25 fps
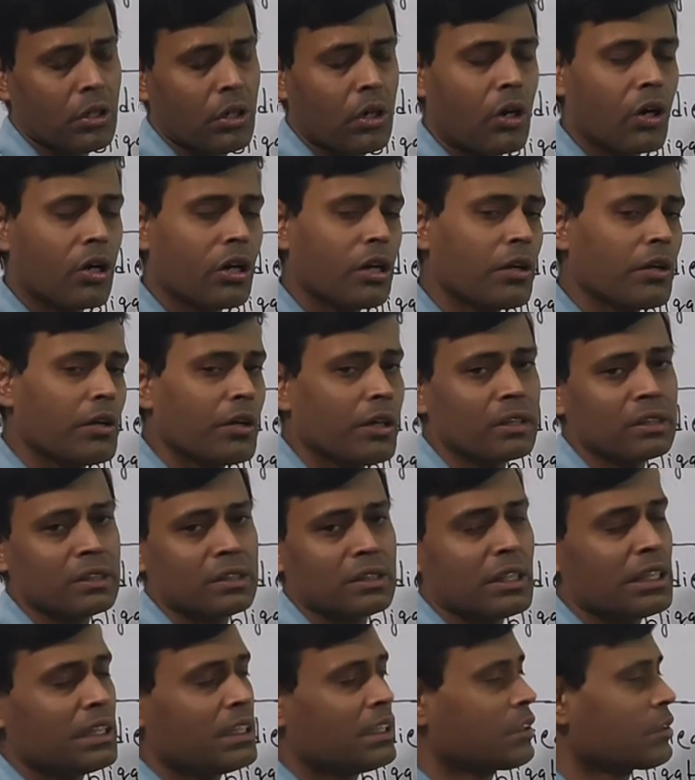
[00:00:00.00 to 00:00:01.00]
or you can
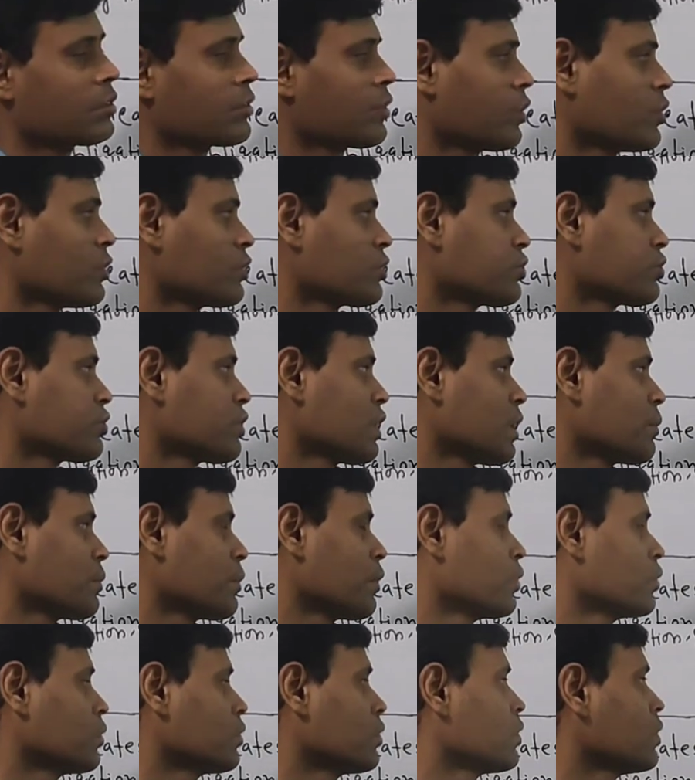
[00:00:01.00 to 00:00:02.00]
say it is also
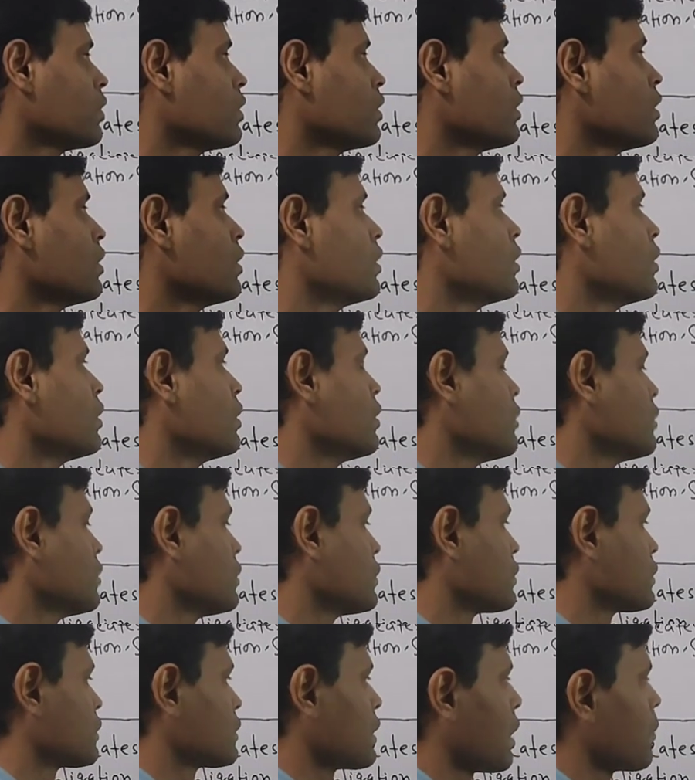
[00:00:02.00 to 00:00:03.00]
about
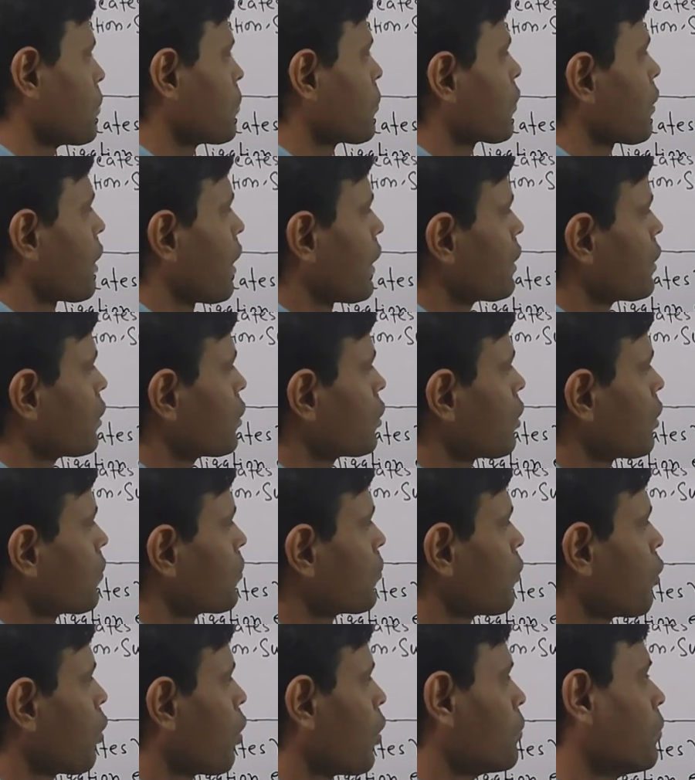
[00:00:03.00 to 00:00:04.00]
some kind
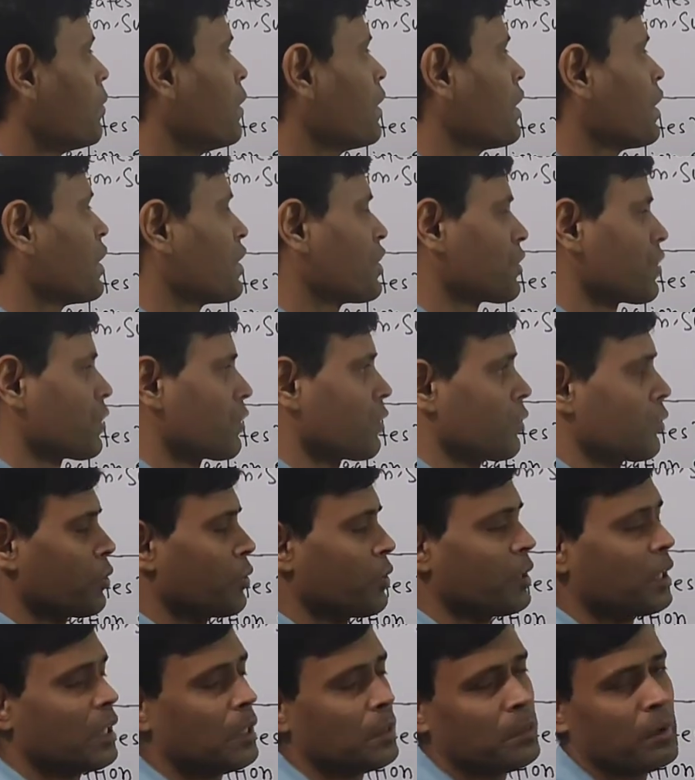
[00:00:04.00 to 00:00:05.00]
of obligation.
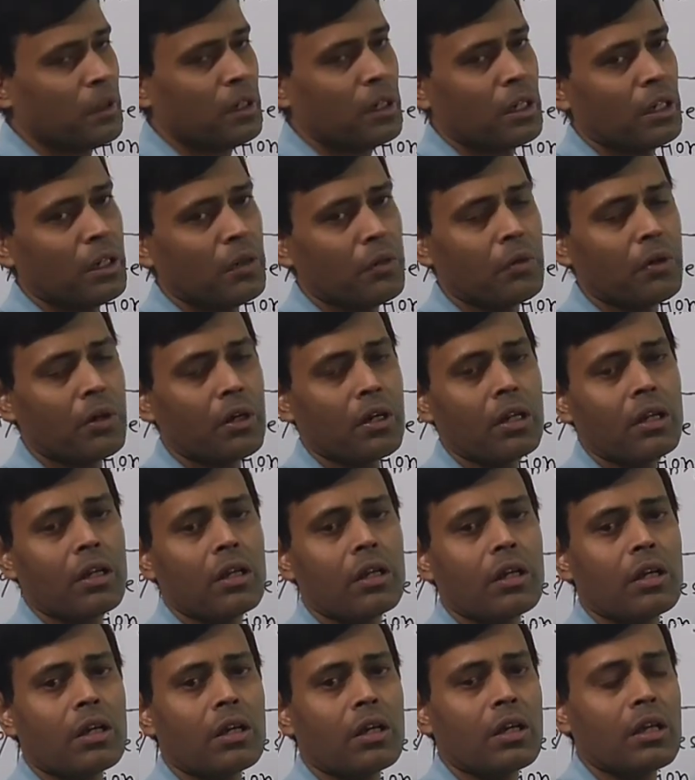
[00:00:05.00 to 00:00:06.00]
Whenever you are
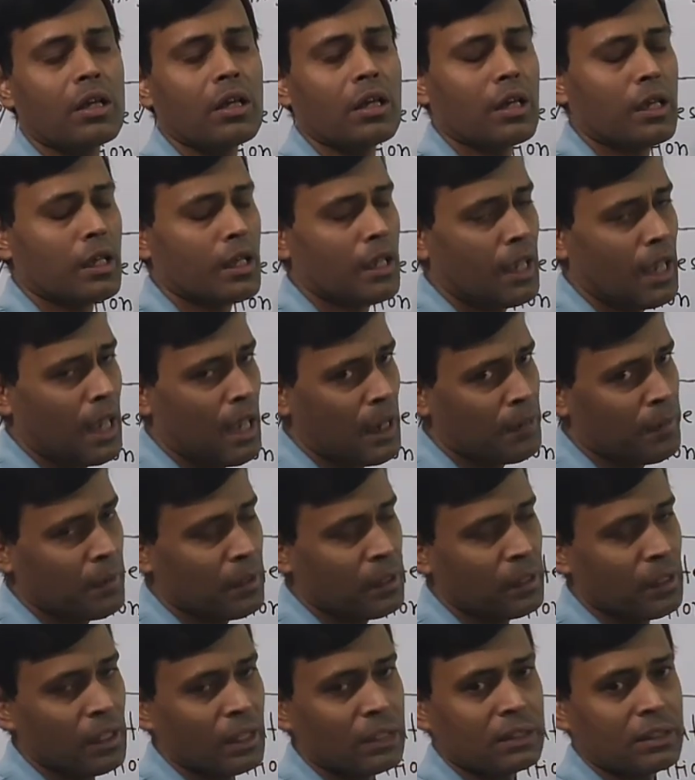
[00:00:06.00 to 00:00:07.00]

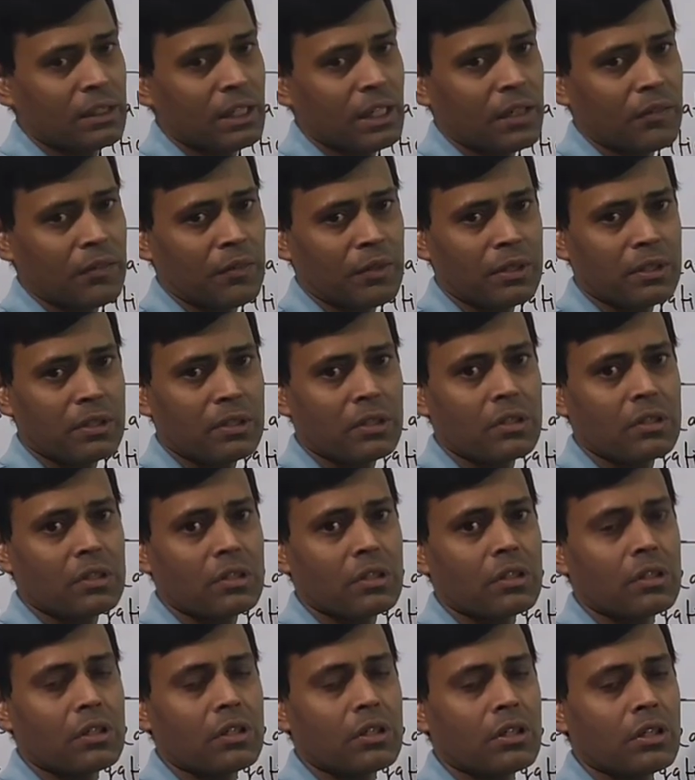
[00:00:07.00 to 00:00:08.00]
having the service,
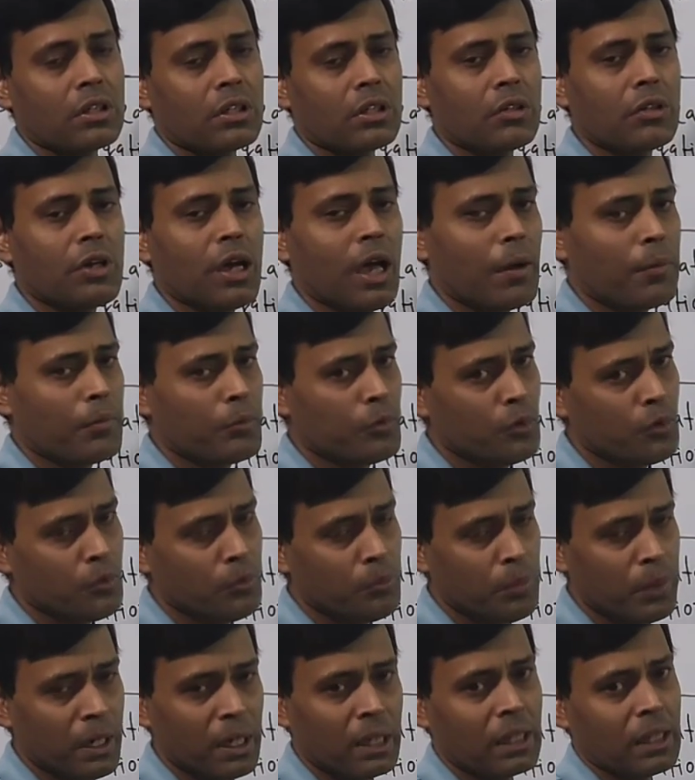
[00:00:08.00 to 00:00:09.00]
you have to
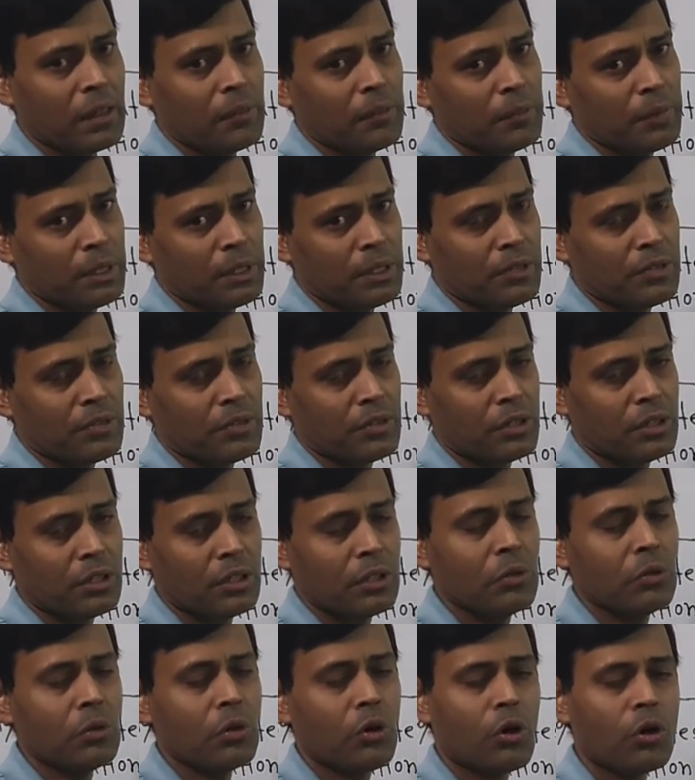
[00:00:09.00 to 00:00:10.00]
pay the fees.
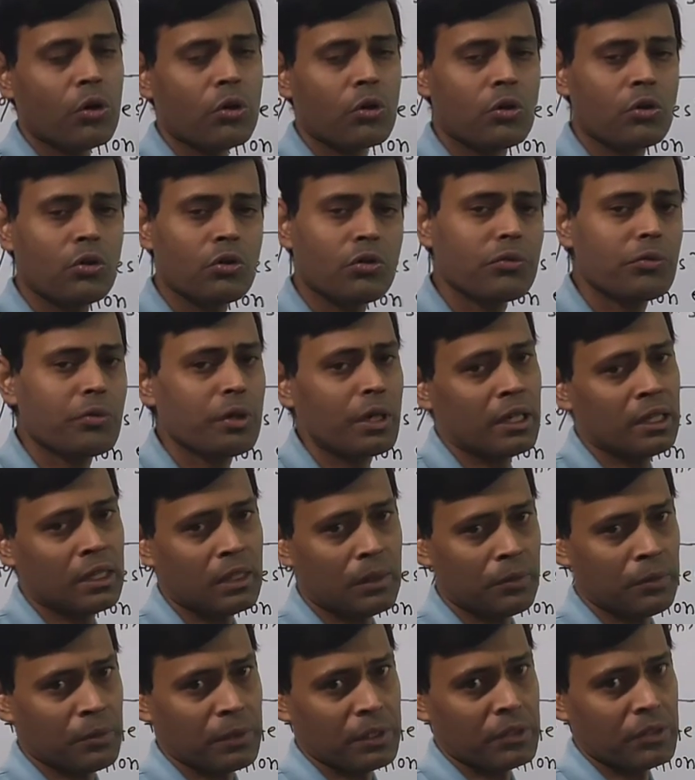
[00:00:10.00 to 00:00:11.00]
You ought to pay
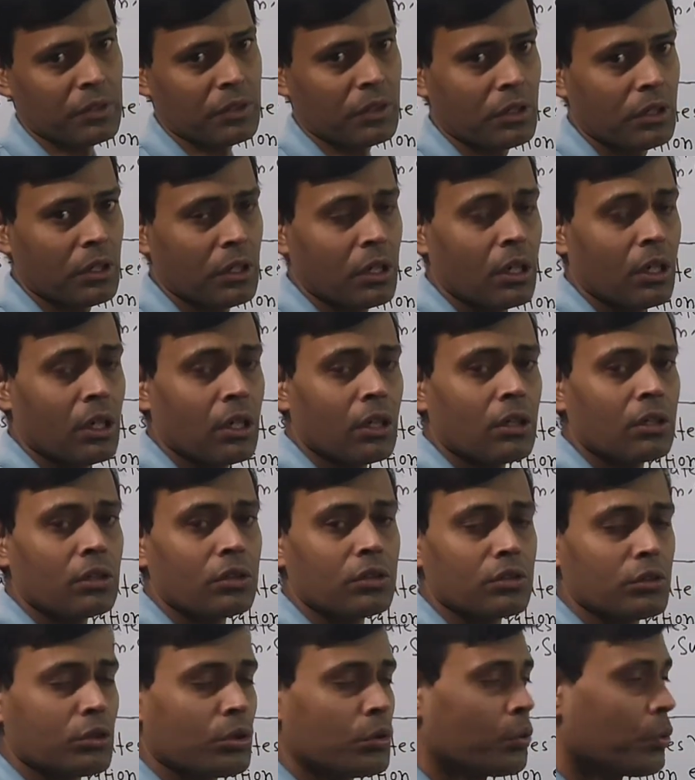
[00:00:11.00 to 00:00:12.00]
the fees.
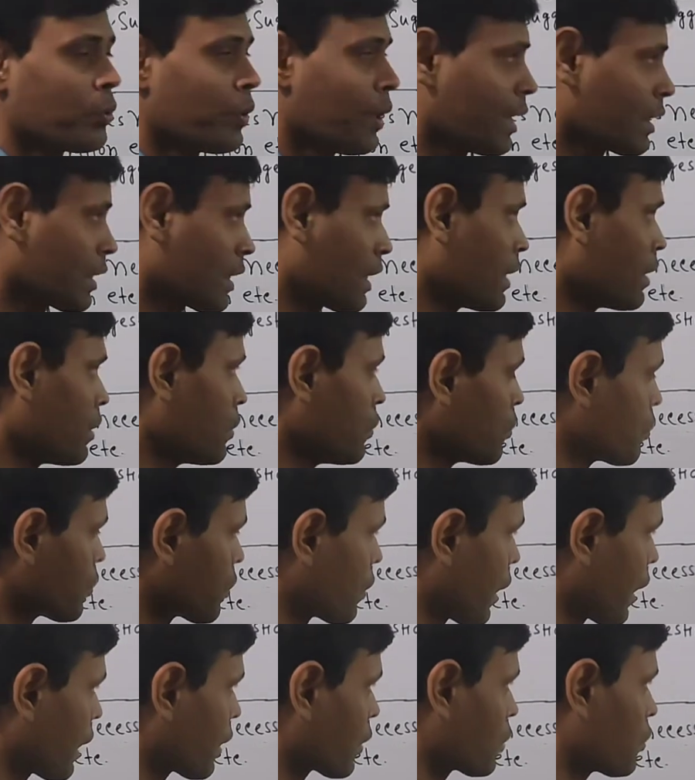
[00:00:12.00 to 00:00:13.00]
So what I
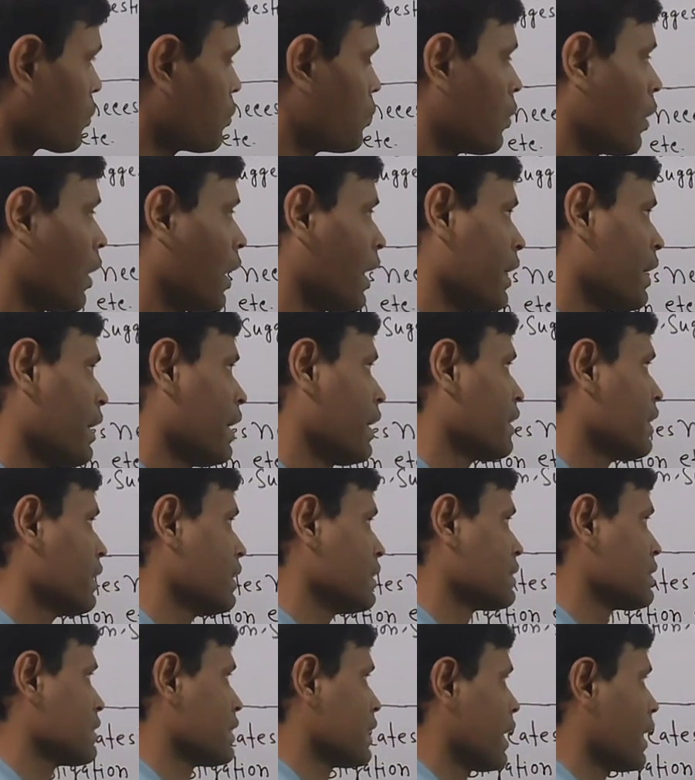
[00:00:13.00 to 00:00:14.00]
would like to highlight
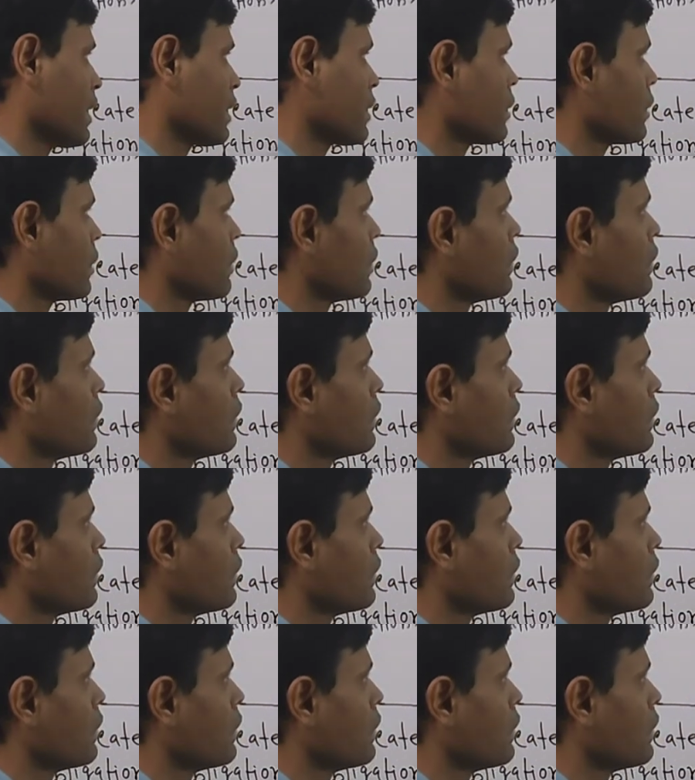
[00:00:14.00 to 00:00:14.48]
is that